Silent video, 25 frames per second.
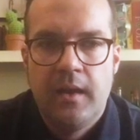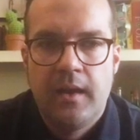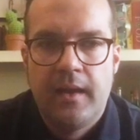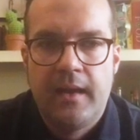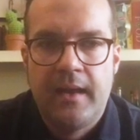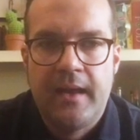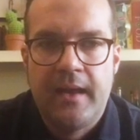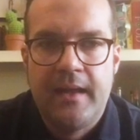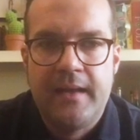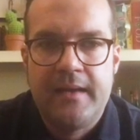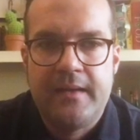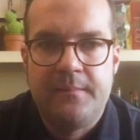
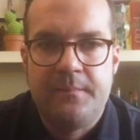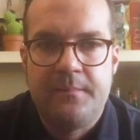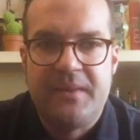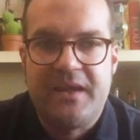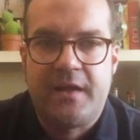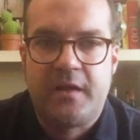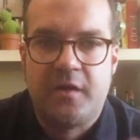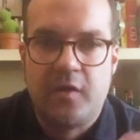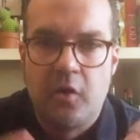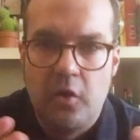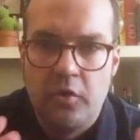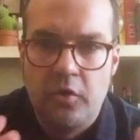And
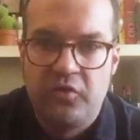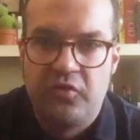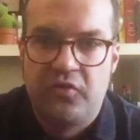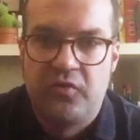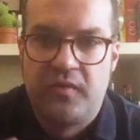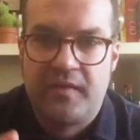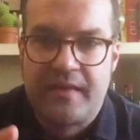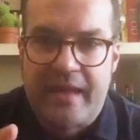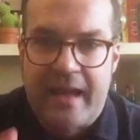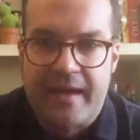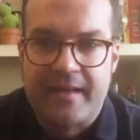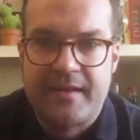
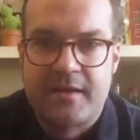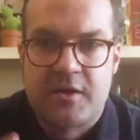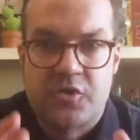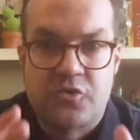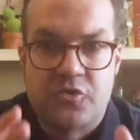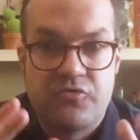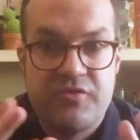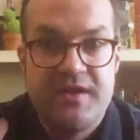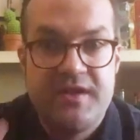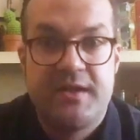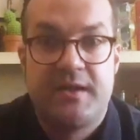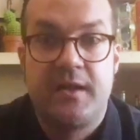because that
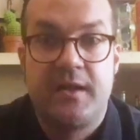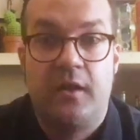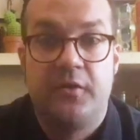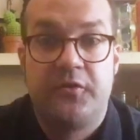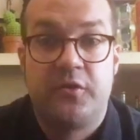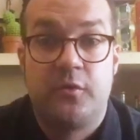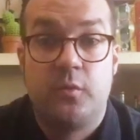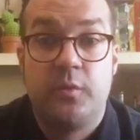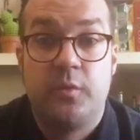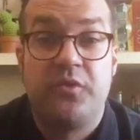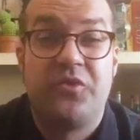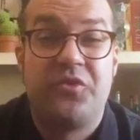Greek
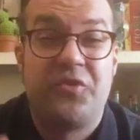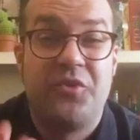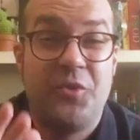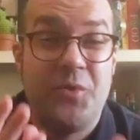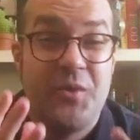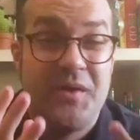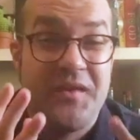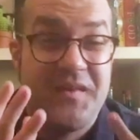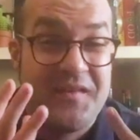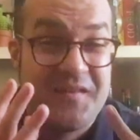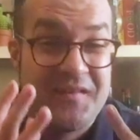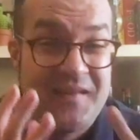culture was so
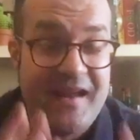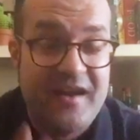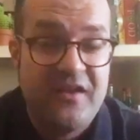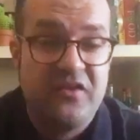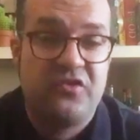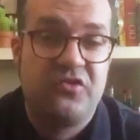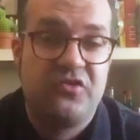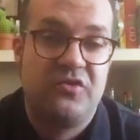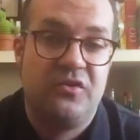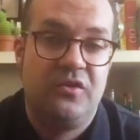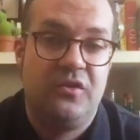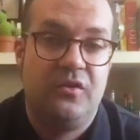
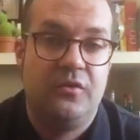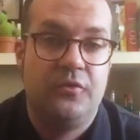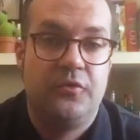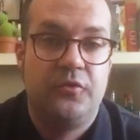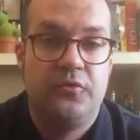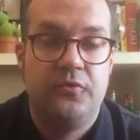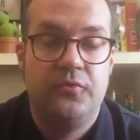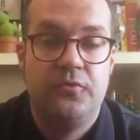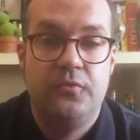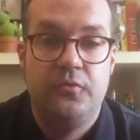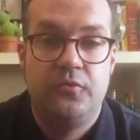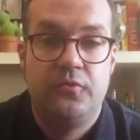essential
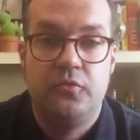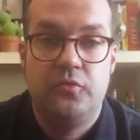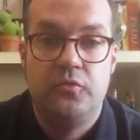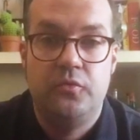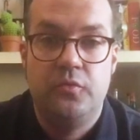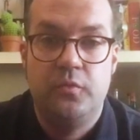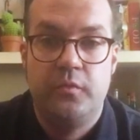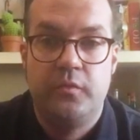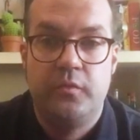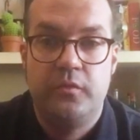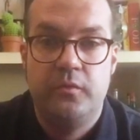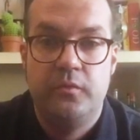to,
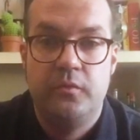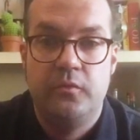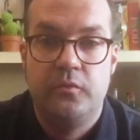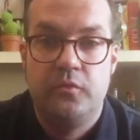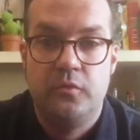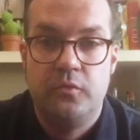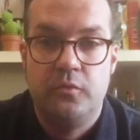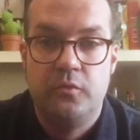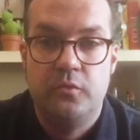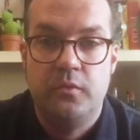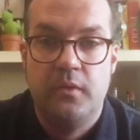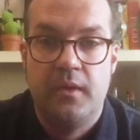to, to,
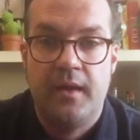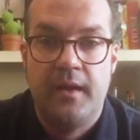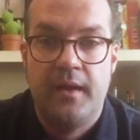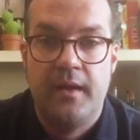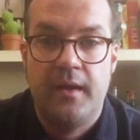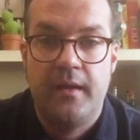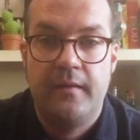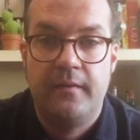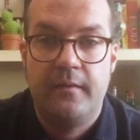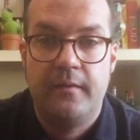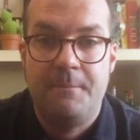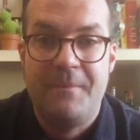to
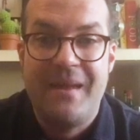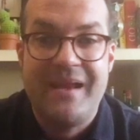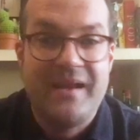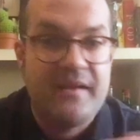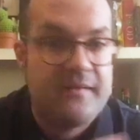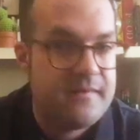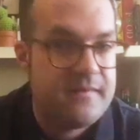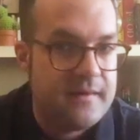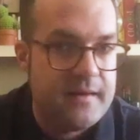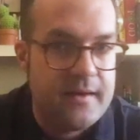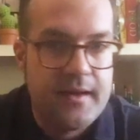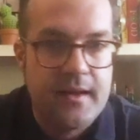uh, the
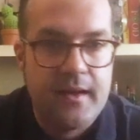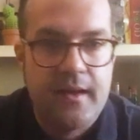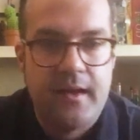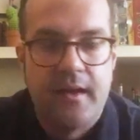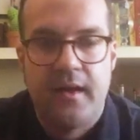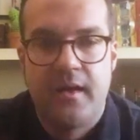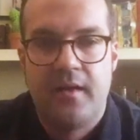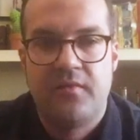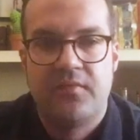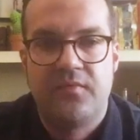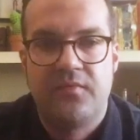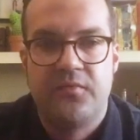medicine
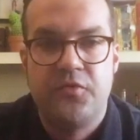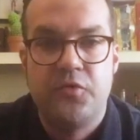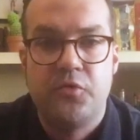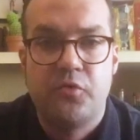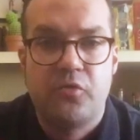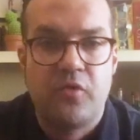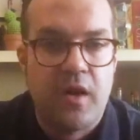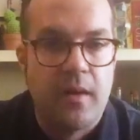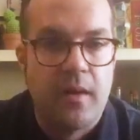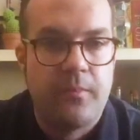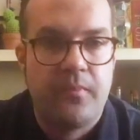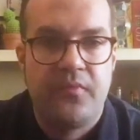of
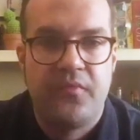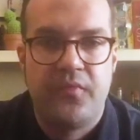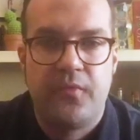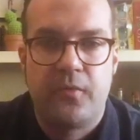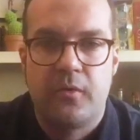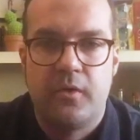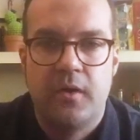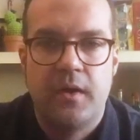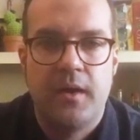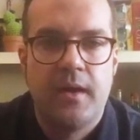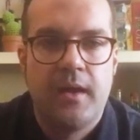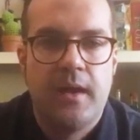Europe
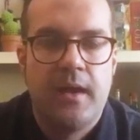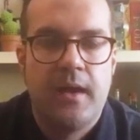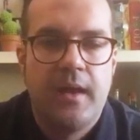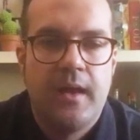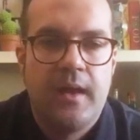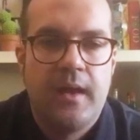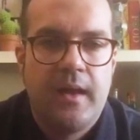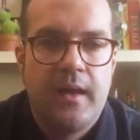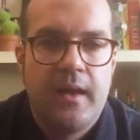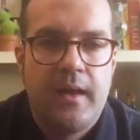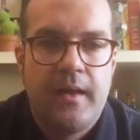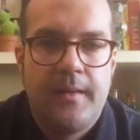for
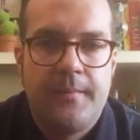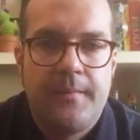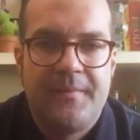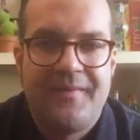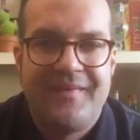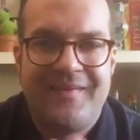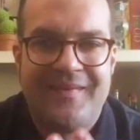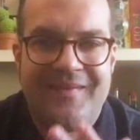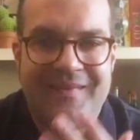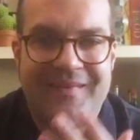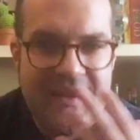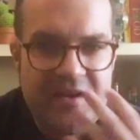
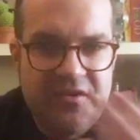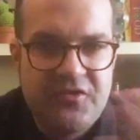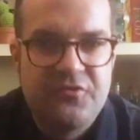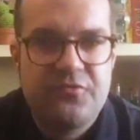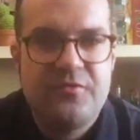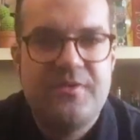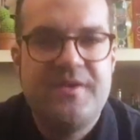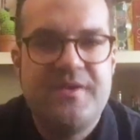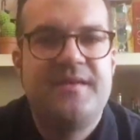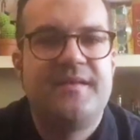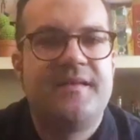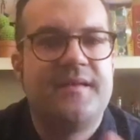
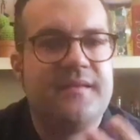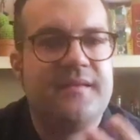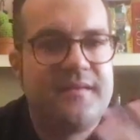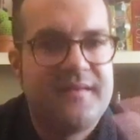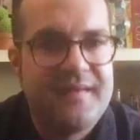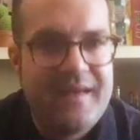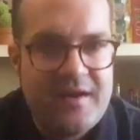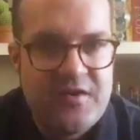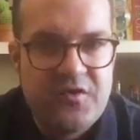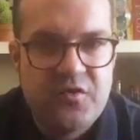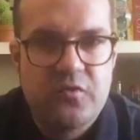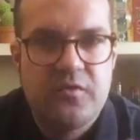centuries and
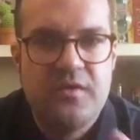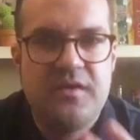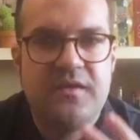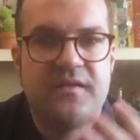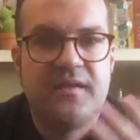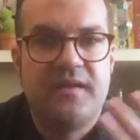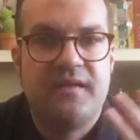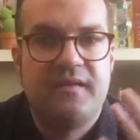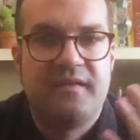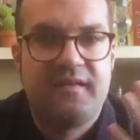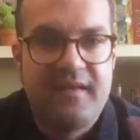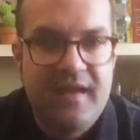centuries
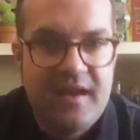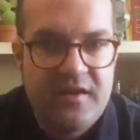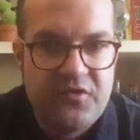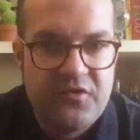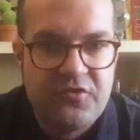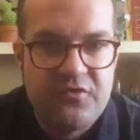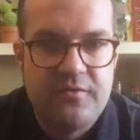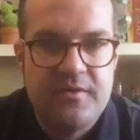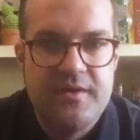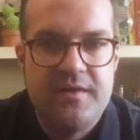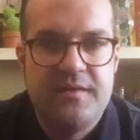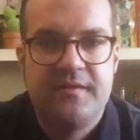and
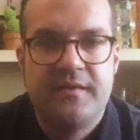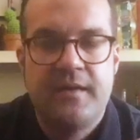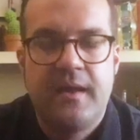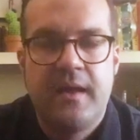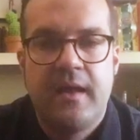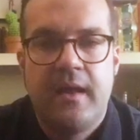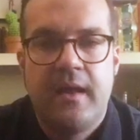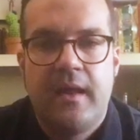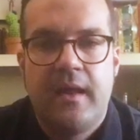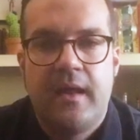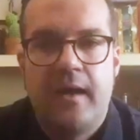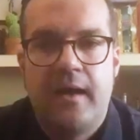centuries,
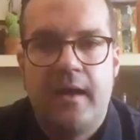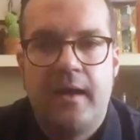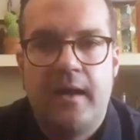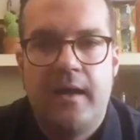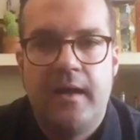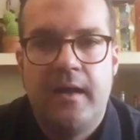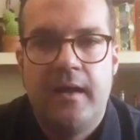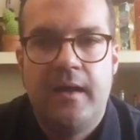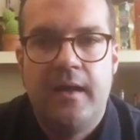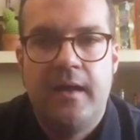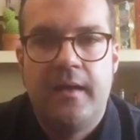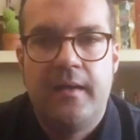
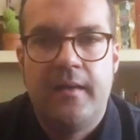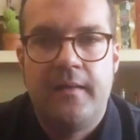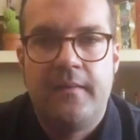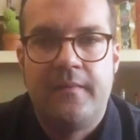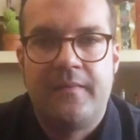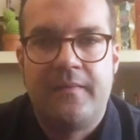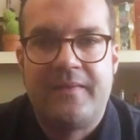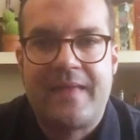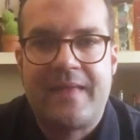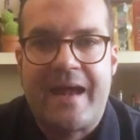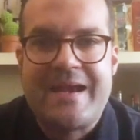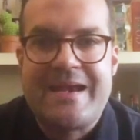uh,
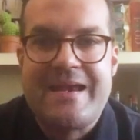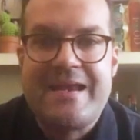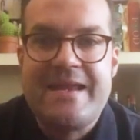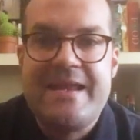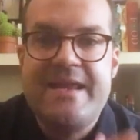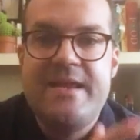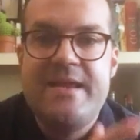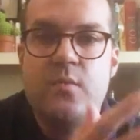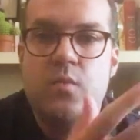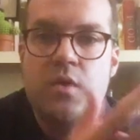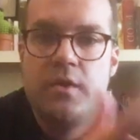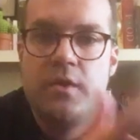that
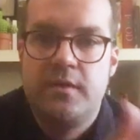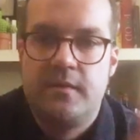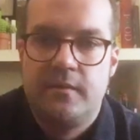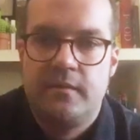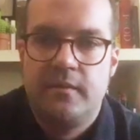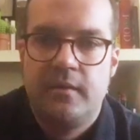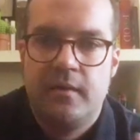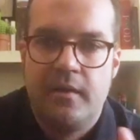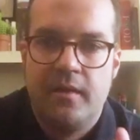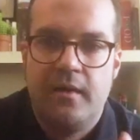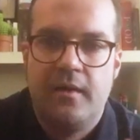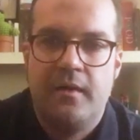he would
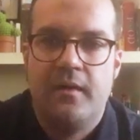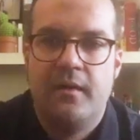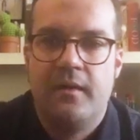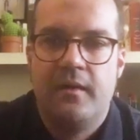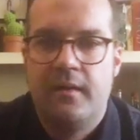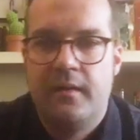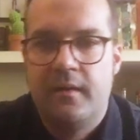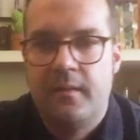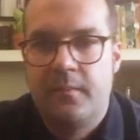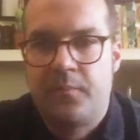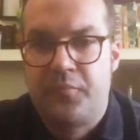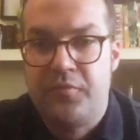
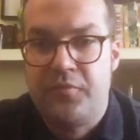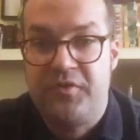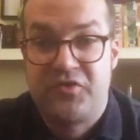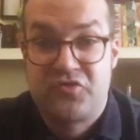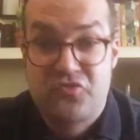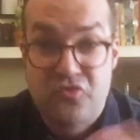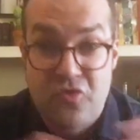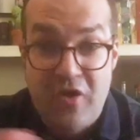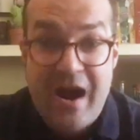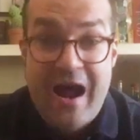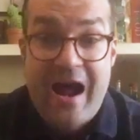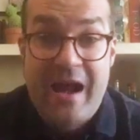uh,
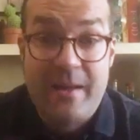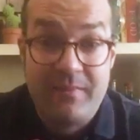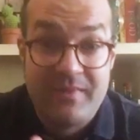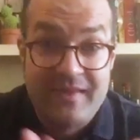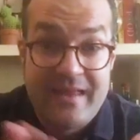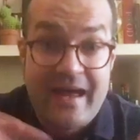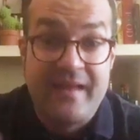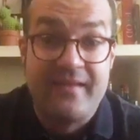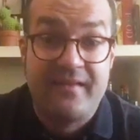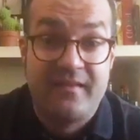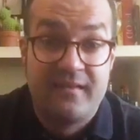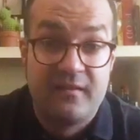prescribe
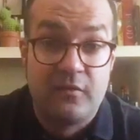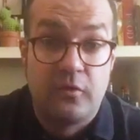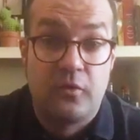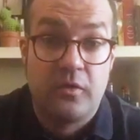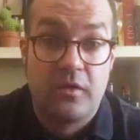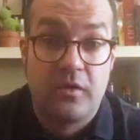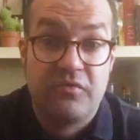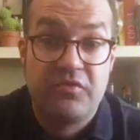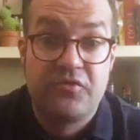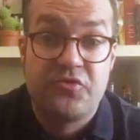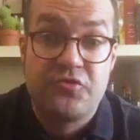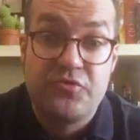that
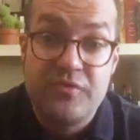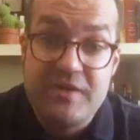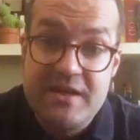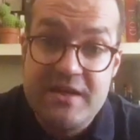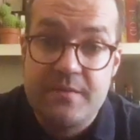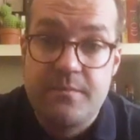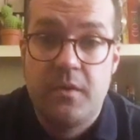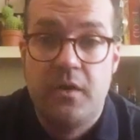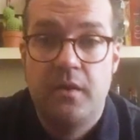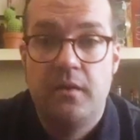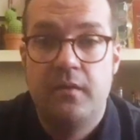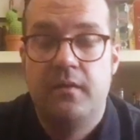sort of
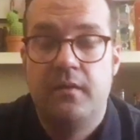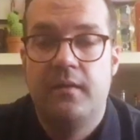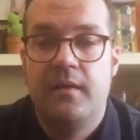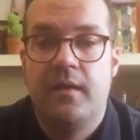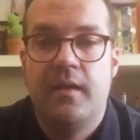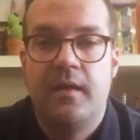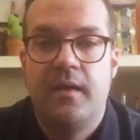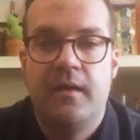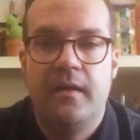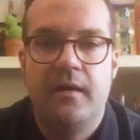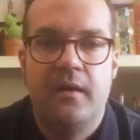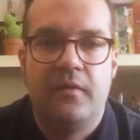treatment,
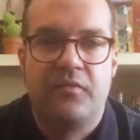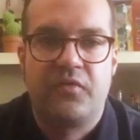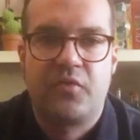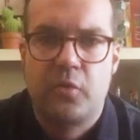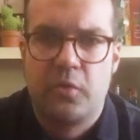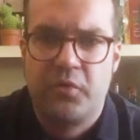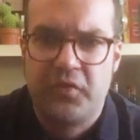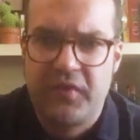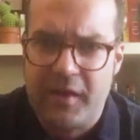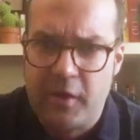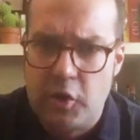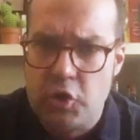uh, of
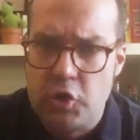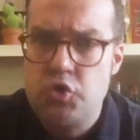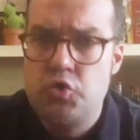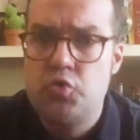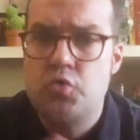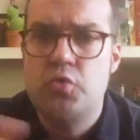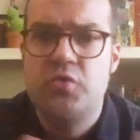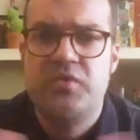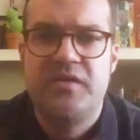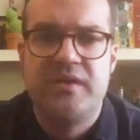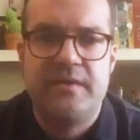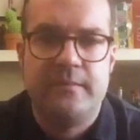course, had a
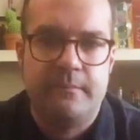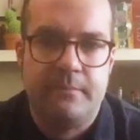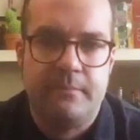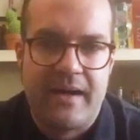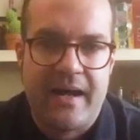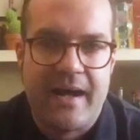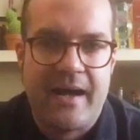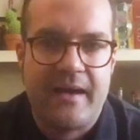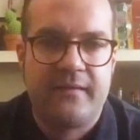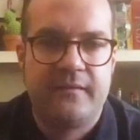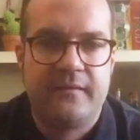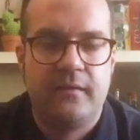huge
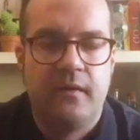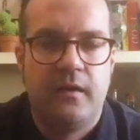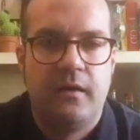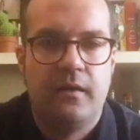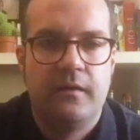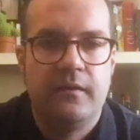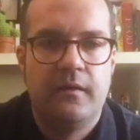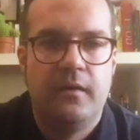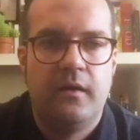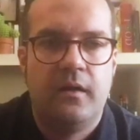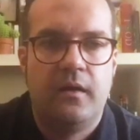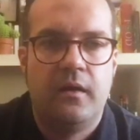impact
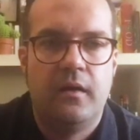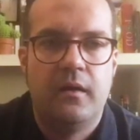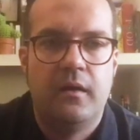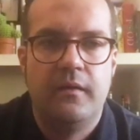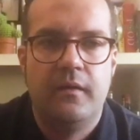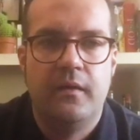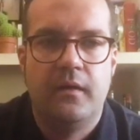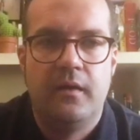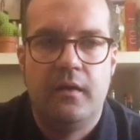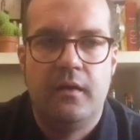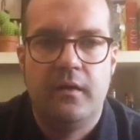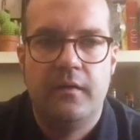on,
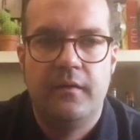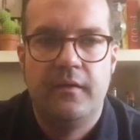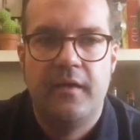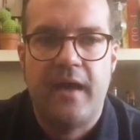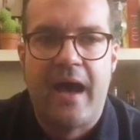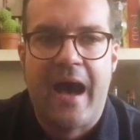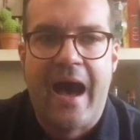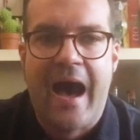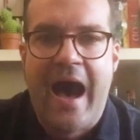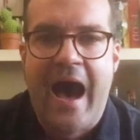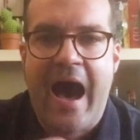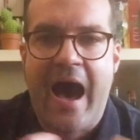on, on
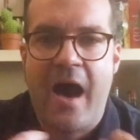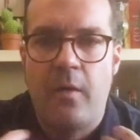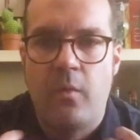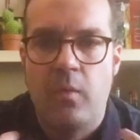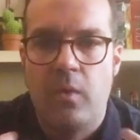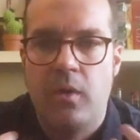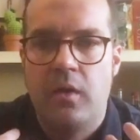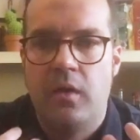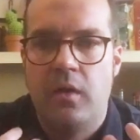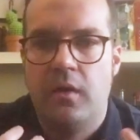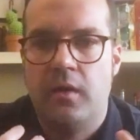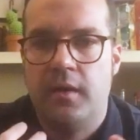
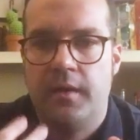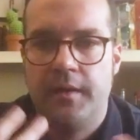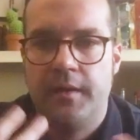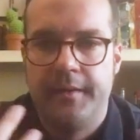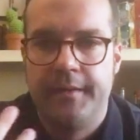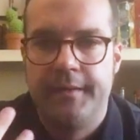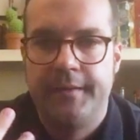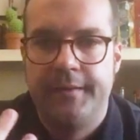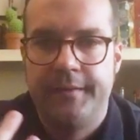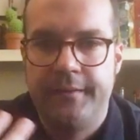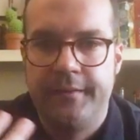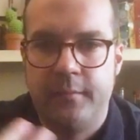our
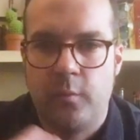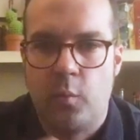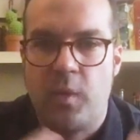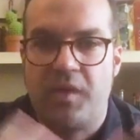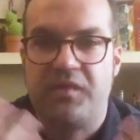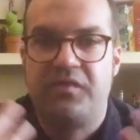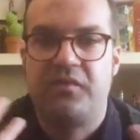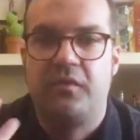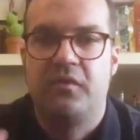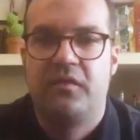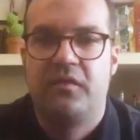uh, Western